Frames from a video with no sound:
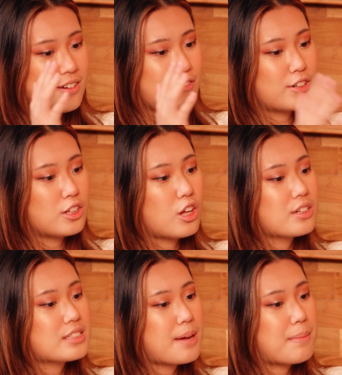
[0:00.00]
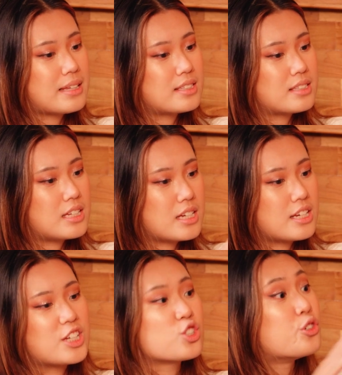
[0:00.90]
for the longest time, my
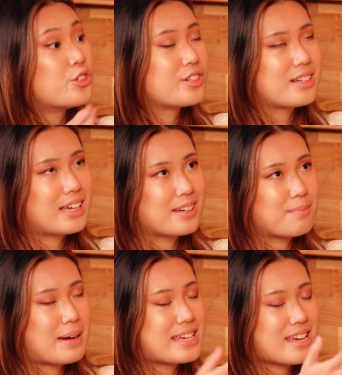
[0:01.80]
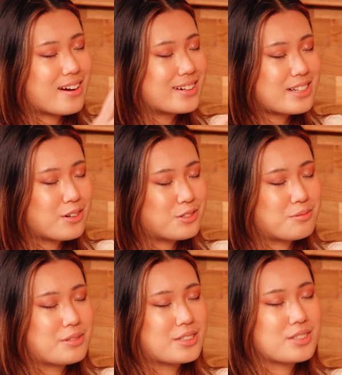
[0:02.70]
teenagehood and like my young
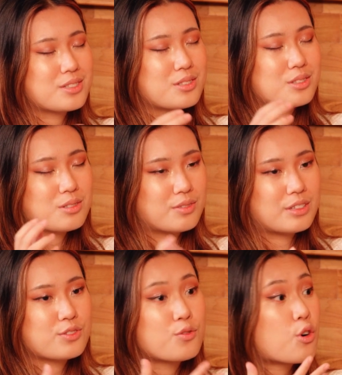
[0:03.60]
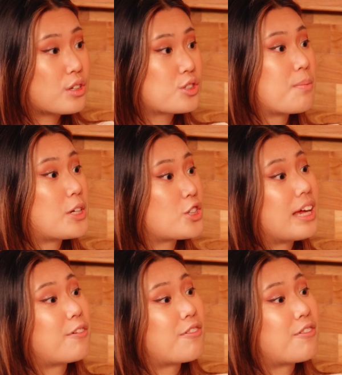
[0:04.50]
adulthood was focused so much on like